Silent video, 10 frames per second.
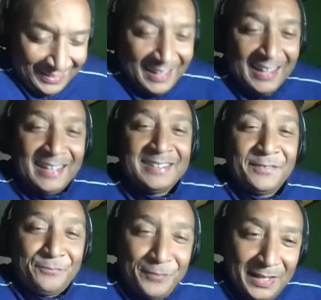and
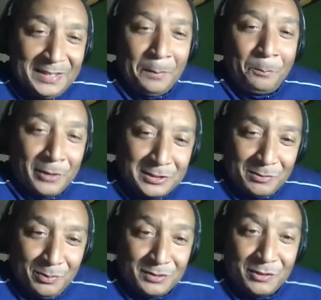defend the
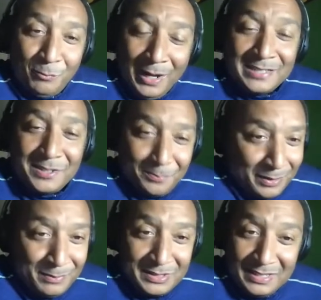principles of white
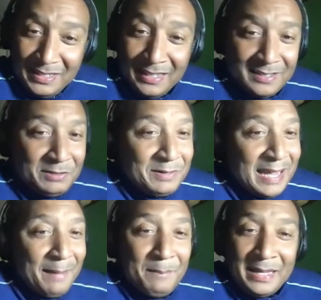supremacy. You
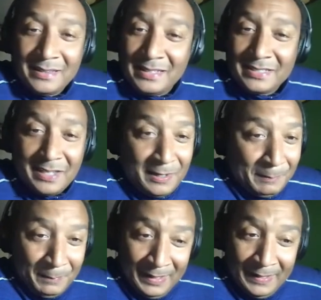can't make this up,
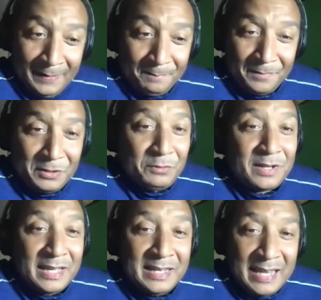man. You
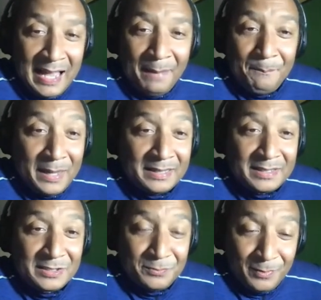cannot make
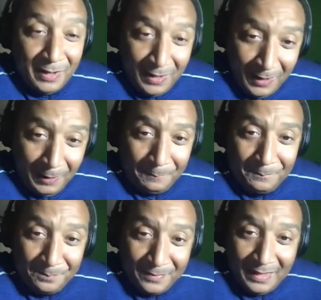this up.
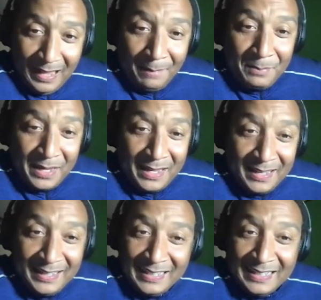I
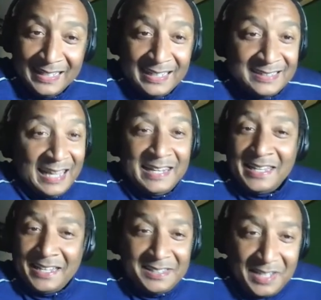mean, they didn't
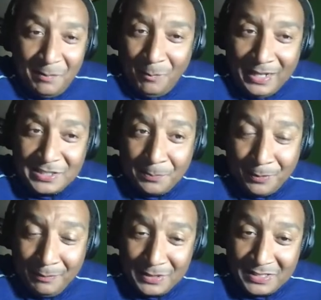condemn white
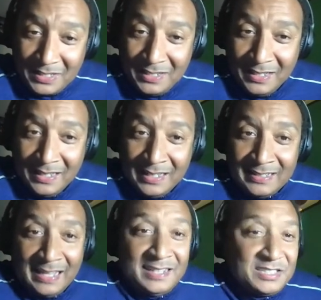supremacy.
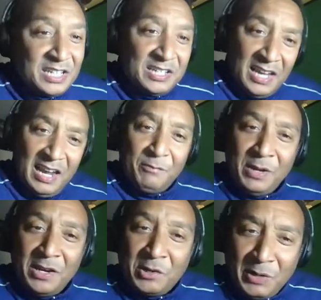They didn't say, "Yeah, we
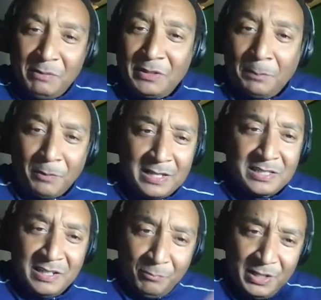agree with the
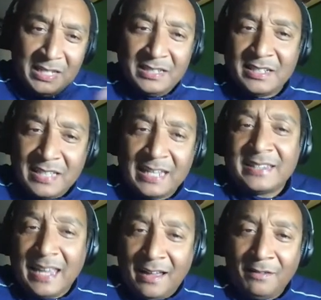president. We need to take
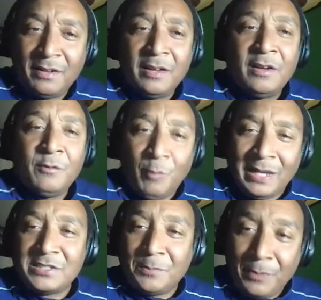down white
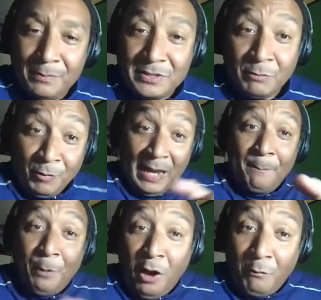supremacy." Rand
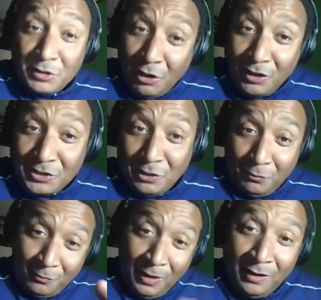Paul was also,
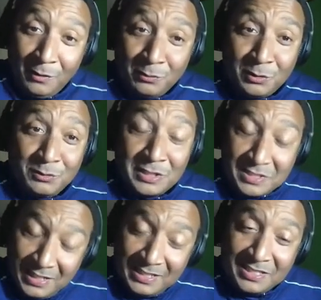who's a
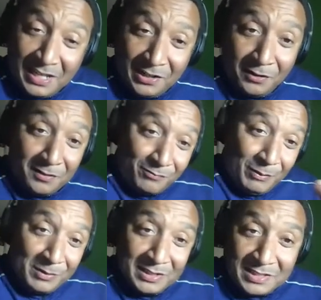sitting senator
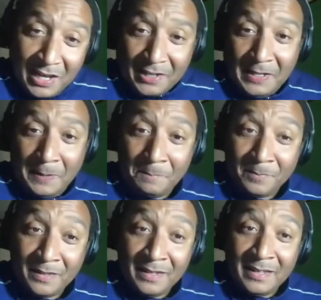from Kentucky.
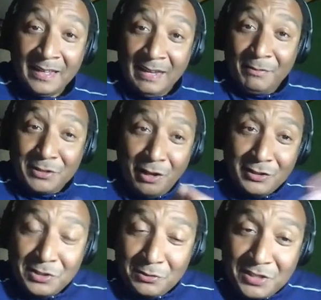He was
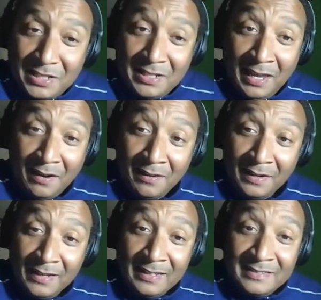also sitting there.
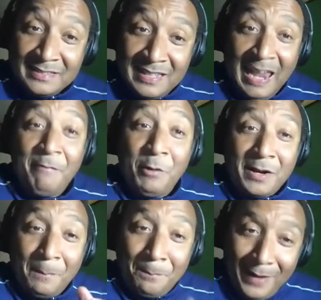They were
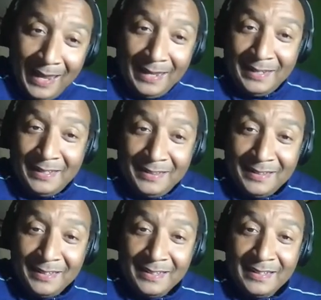complaining
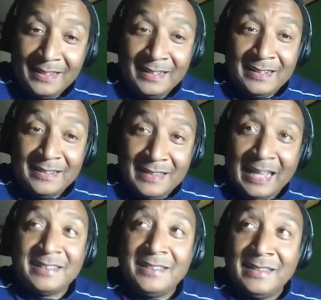
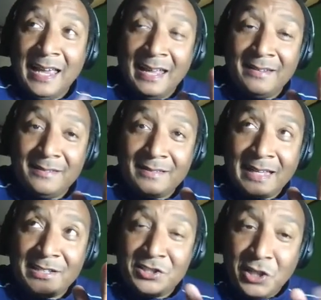that
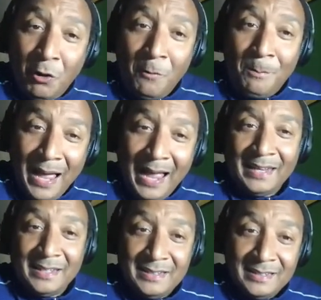Joe
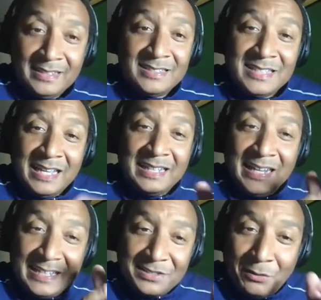Biden said that
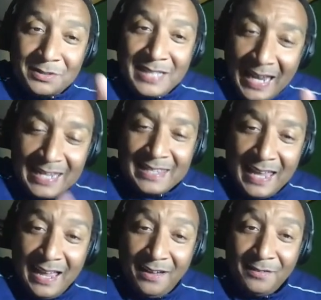he's going to take
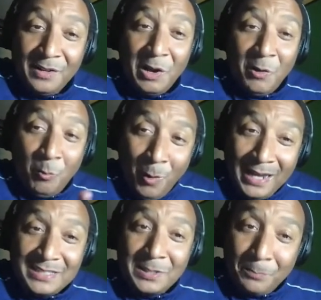down
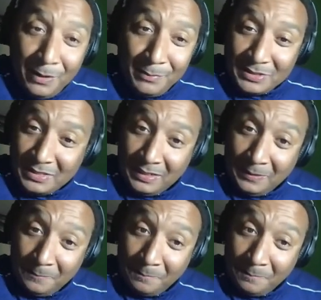white supremacy.